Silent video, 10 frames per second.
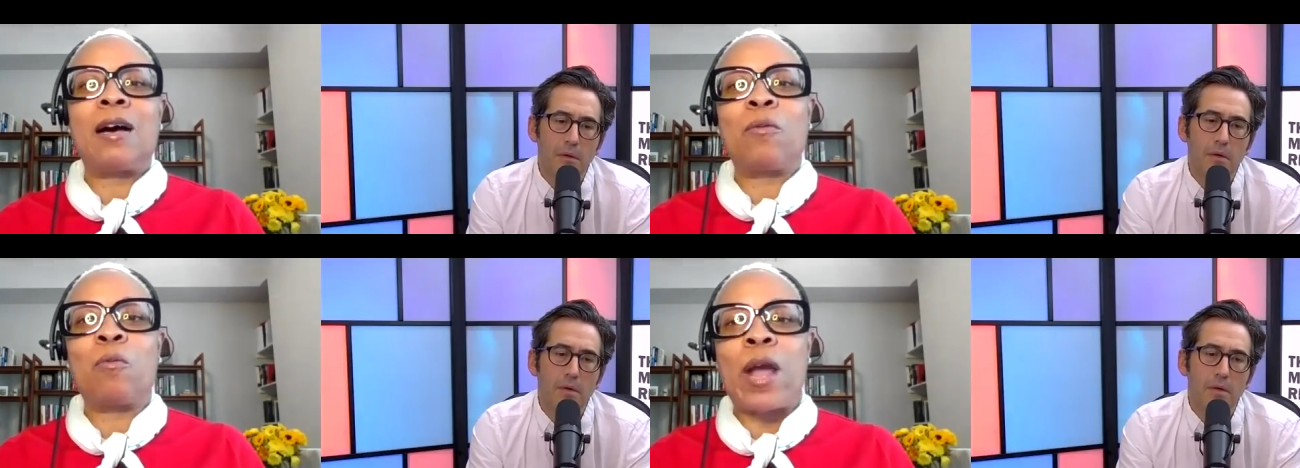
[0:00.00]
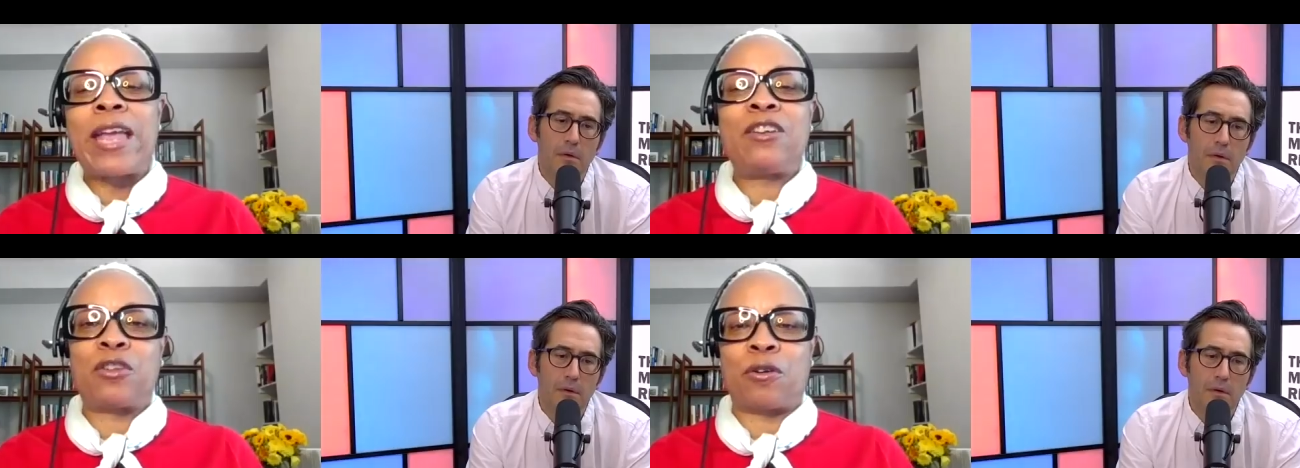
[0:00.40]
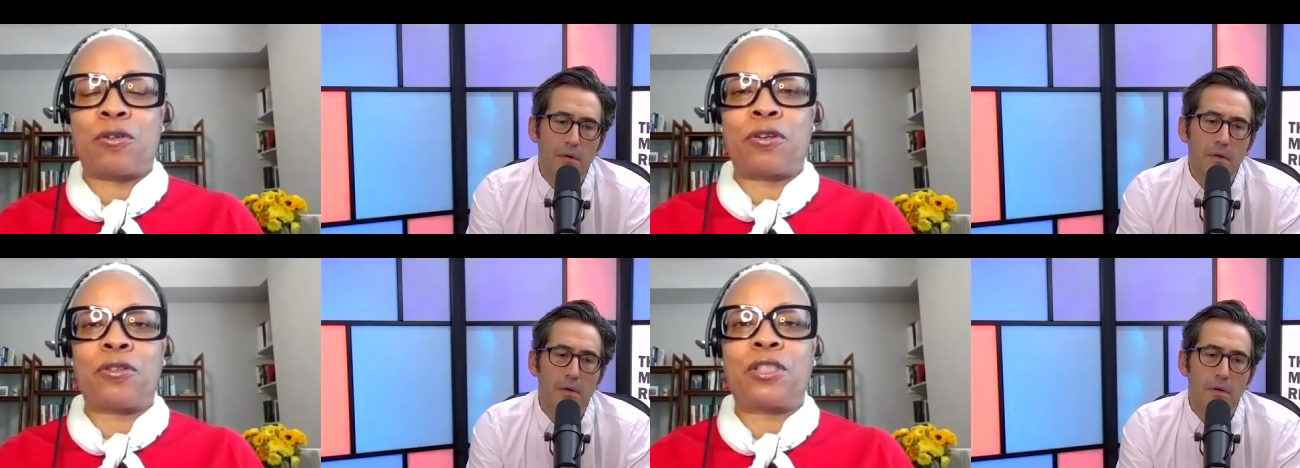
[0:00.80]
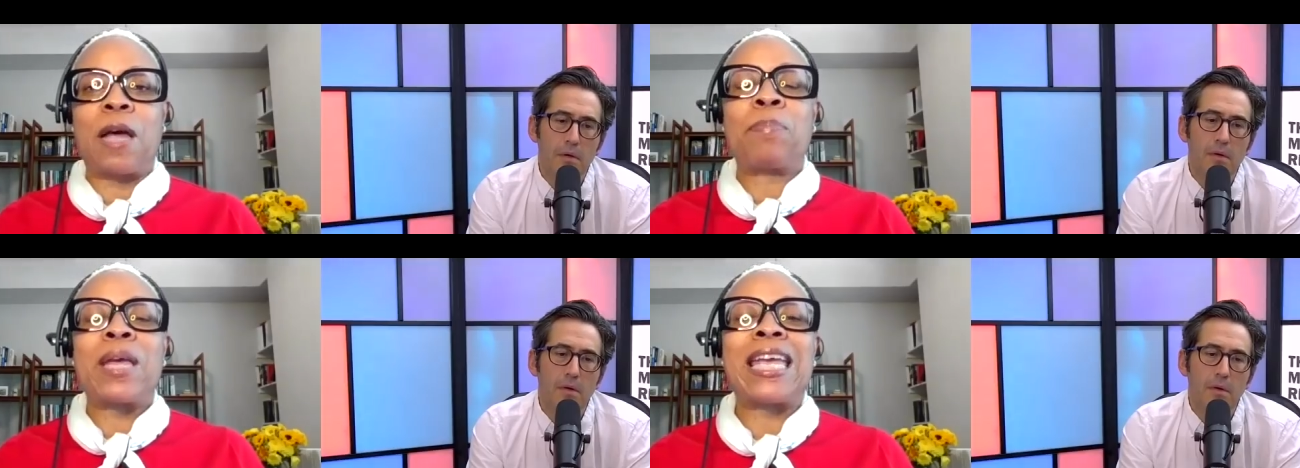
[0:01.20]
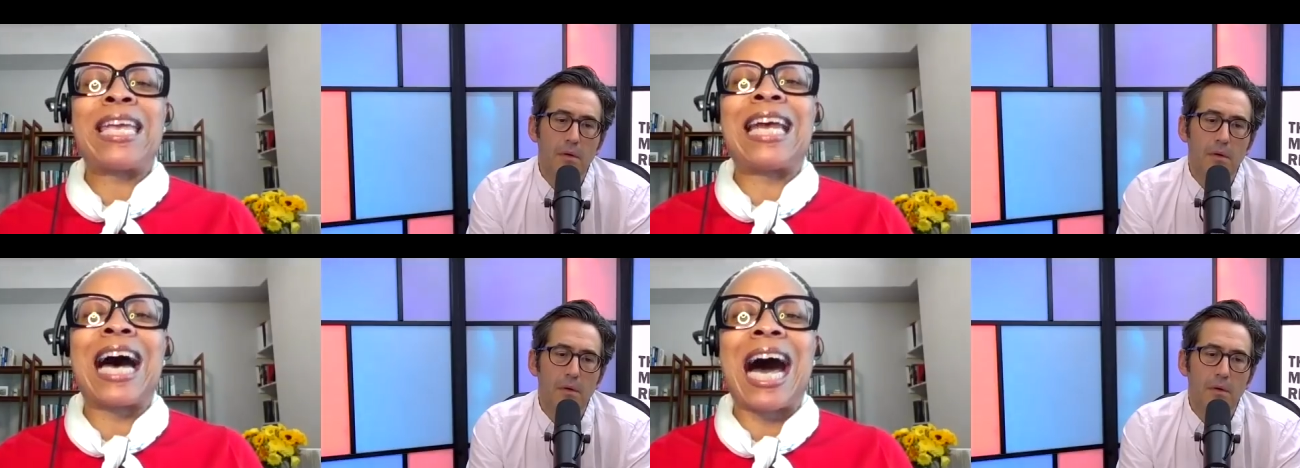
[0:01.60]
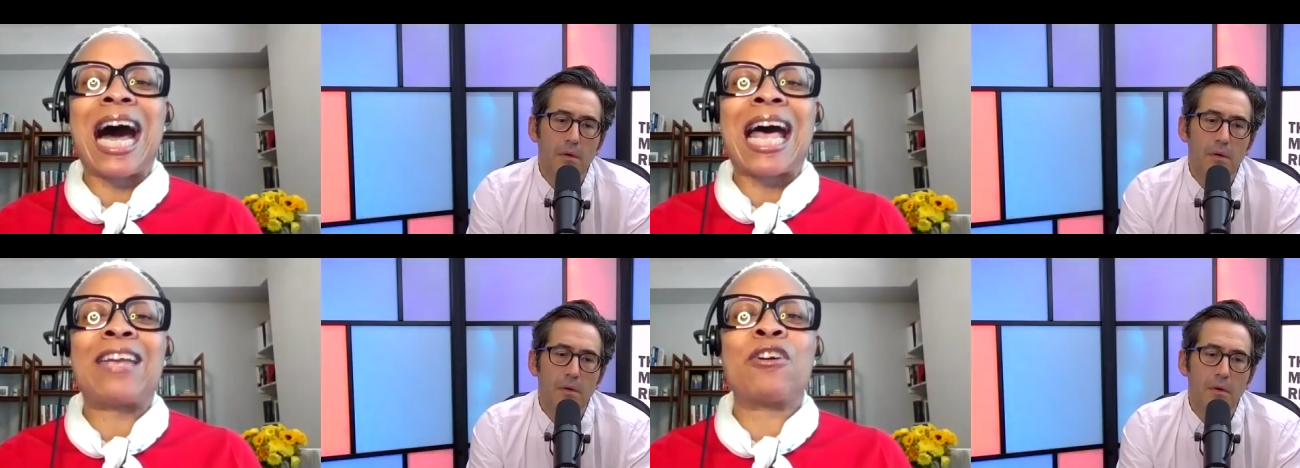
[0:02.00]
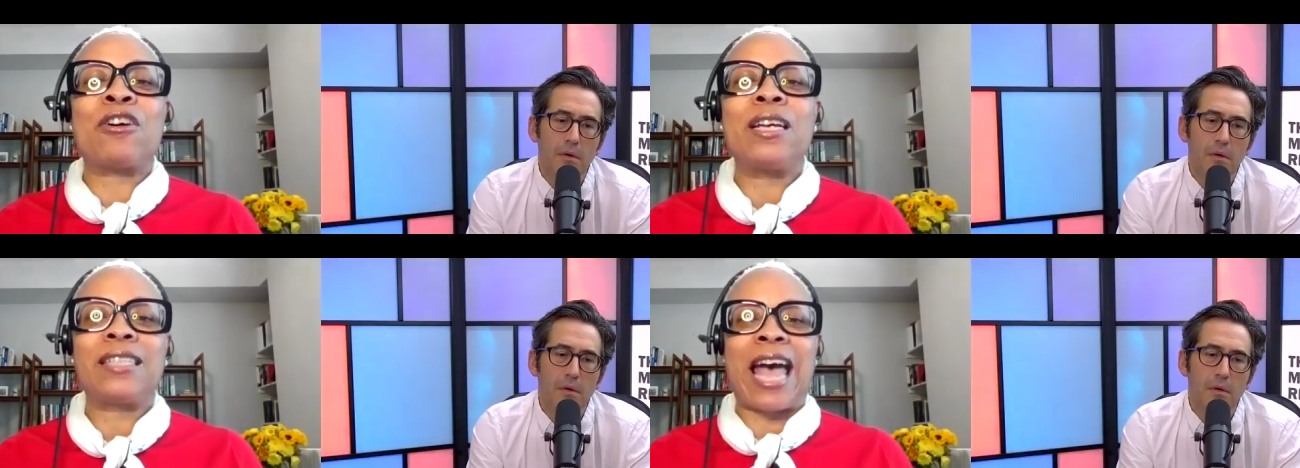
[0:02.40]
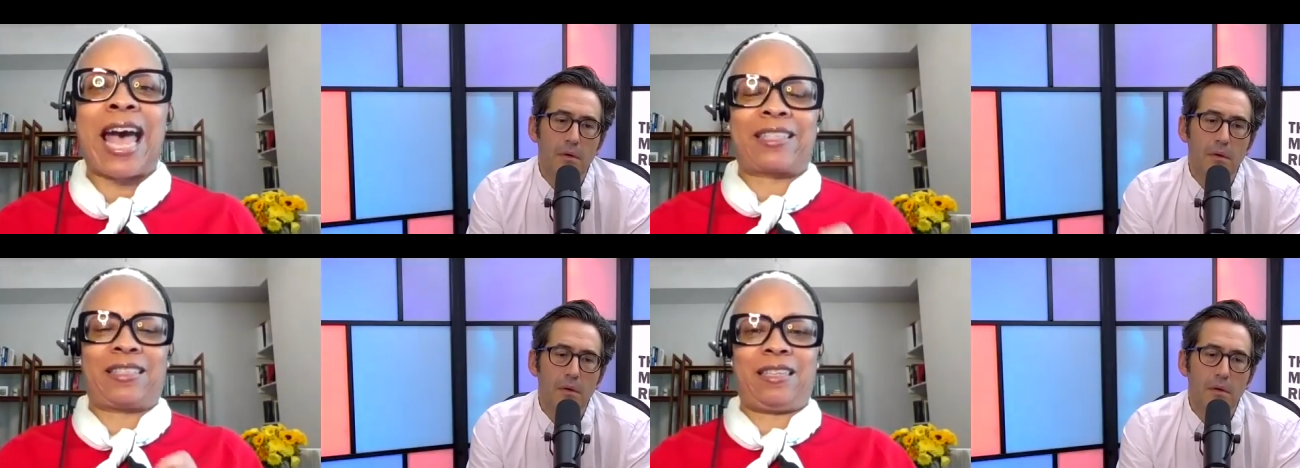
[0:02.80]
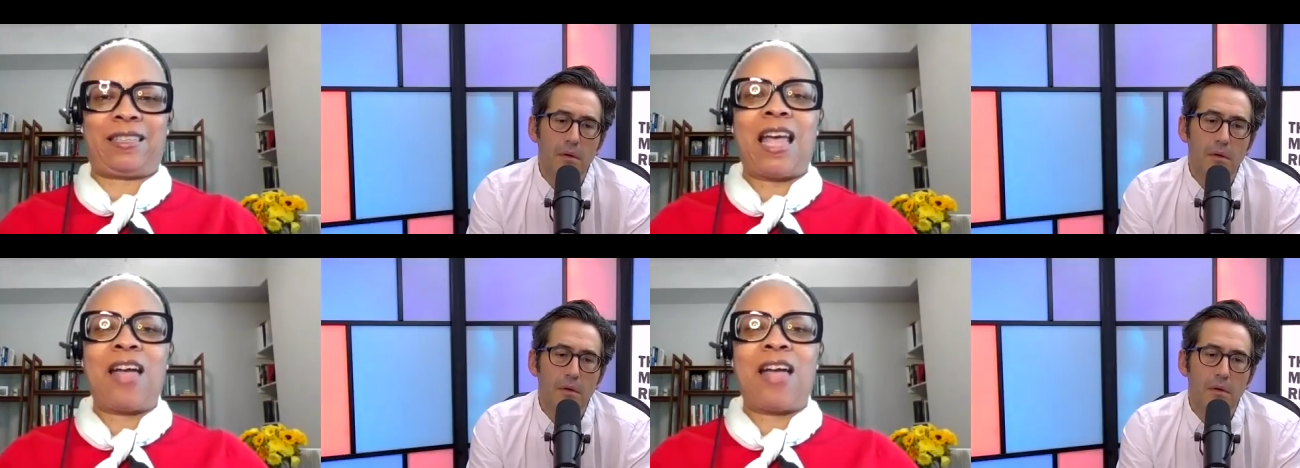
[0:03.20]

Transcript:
Speaker 1: wage earners paid higher taxes.